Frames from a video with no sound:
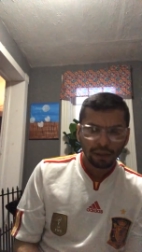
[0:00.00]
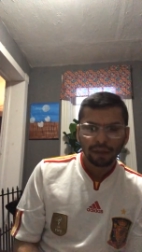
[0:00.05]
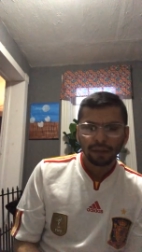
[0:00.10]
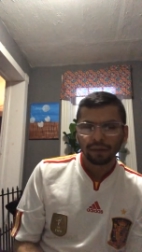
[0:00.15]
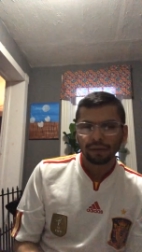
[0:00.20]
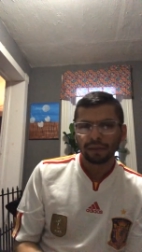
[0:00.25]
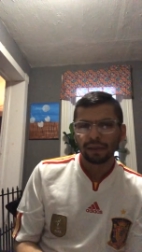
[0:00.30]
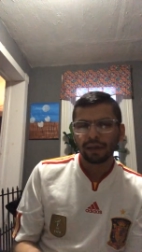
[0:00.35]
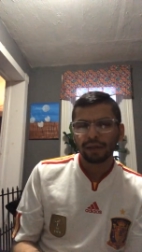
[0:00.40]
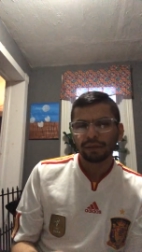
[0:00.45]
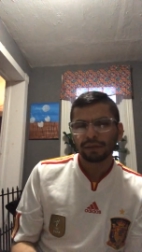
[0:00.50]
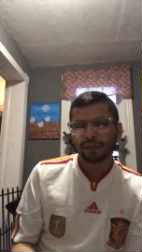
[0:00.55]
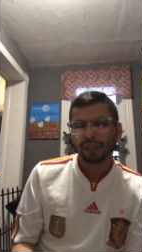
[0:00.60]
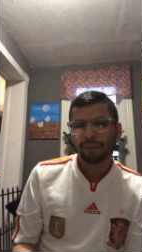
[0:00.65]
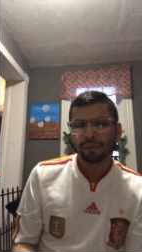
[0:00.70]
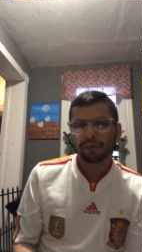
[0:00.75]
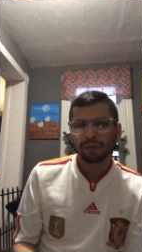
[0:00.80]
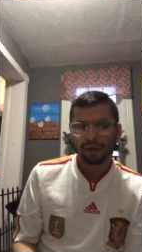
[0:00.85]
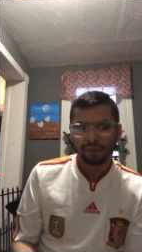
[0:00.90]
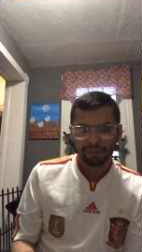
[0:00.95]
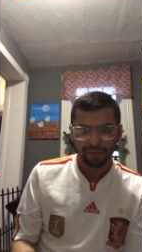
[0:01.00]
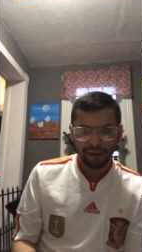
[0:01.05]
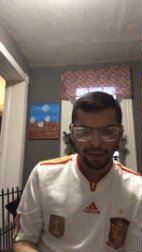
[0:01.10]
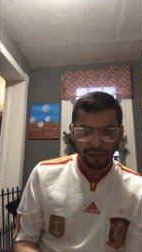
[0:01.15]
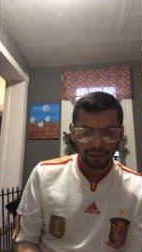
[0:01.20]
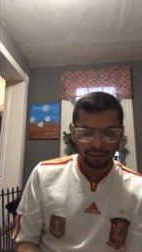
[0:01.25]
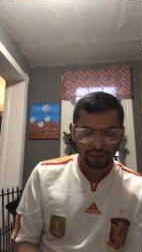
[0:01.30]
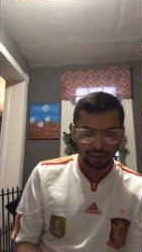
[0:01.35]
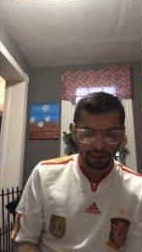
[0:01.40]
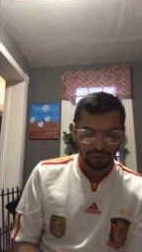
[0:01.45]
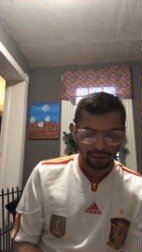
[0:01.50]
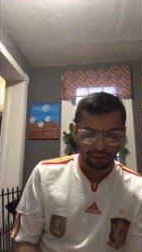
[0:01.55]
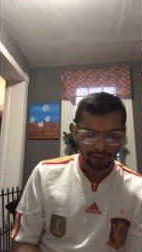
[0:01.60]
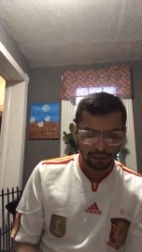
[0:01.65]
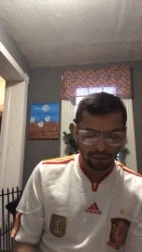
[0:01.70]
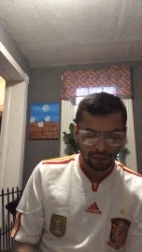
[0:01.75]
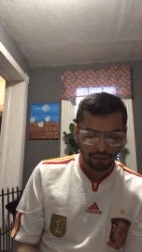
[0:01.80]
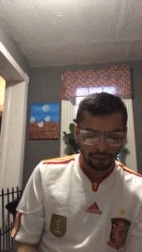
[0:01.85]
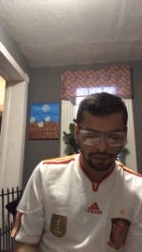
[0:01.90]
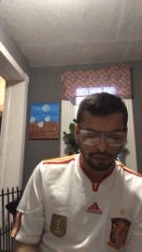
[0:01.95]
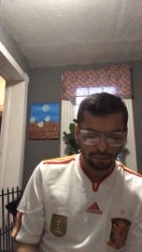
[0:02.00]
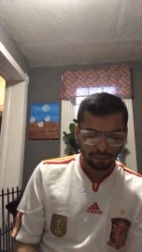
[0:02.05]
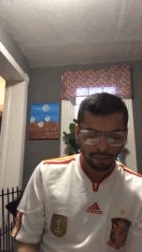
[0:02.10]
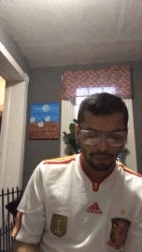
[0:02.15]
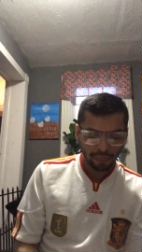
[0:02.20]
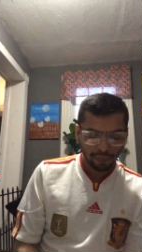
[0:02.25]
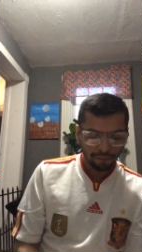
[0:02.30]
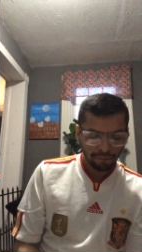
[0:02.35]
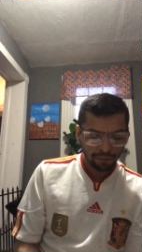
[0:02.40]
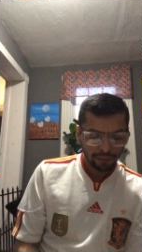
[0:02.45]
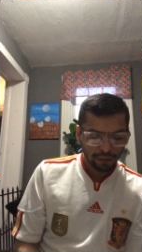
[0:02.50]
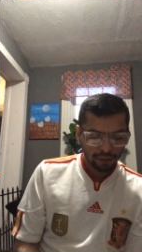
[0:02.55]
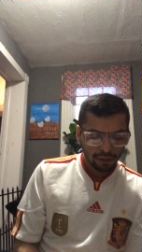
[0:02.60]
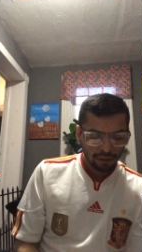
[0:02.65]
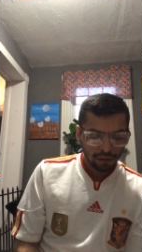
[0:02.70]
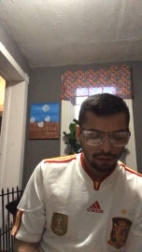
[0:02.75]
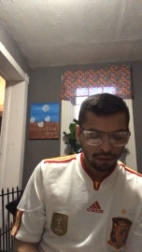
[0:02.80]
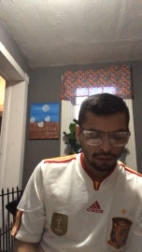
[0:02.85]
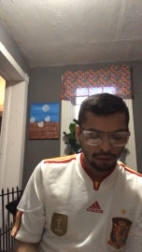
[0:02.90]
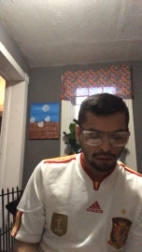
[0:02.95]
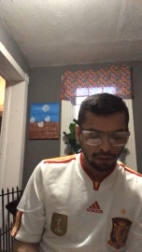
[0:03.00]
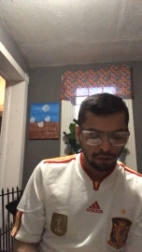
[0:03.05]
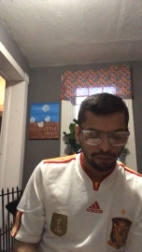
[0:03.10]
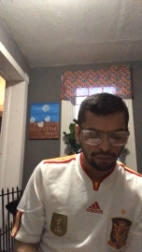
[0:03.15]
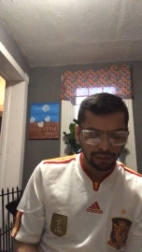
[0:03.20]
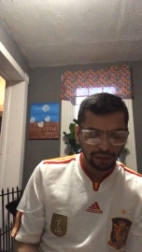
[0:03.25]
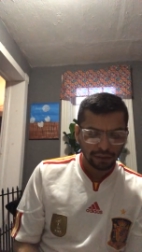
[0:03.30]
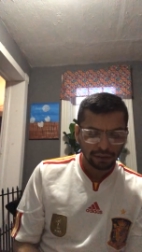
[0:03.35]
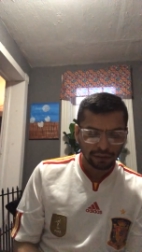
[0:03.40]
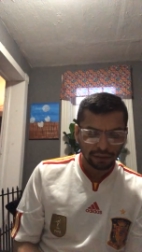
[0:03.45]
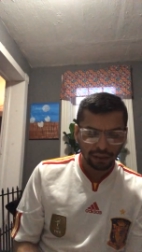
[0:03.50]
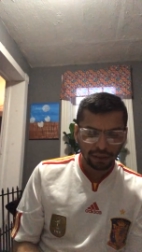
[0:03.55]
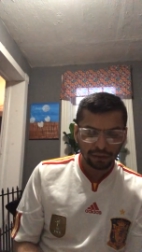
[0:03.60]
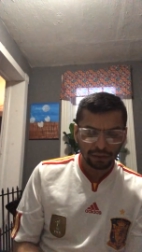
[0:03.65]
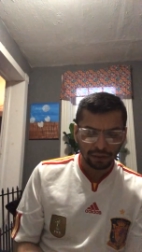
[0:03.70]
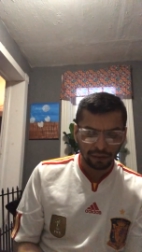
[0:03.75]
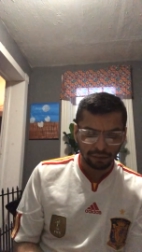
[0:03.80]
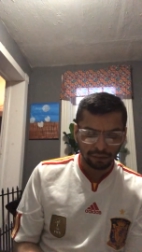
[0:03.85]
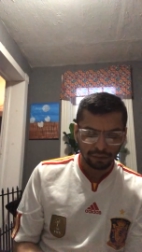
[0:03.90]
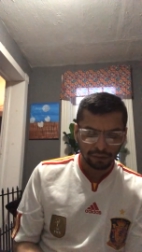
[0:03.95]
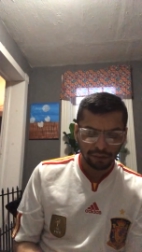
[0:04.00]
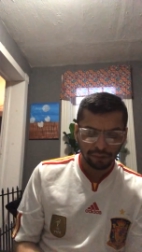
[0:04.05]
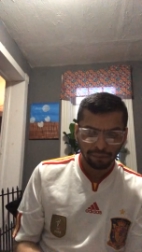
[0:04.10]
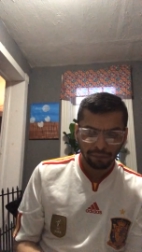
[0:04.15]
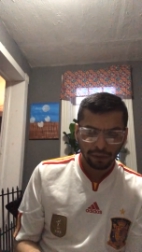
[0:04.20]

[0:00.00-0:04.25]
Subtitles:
There are several advantages of these systems.